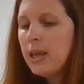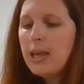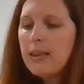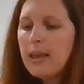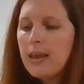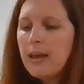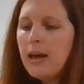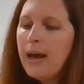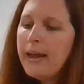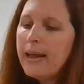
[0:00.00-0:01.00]
Kaylee:
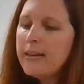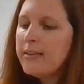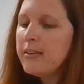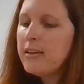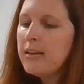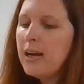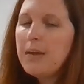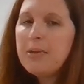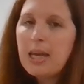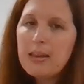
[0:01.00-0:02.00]
hi Allison,
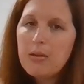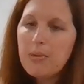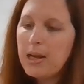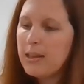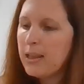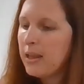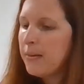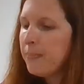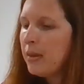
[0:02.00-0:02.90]
I'm Kaylee Riley.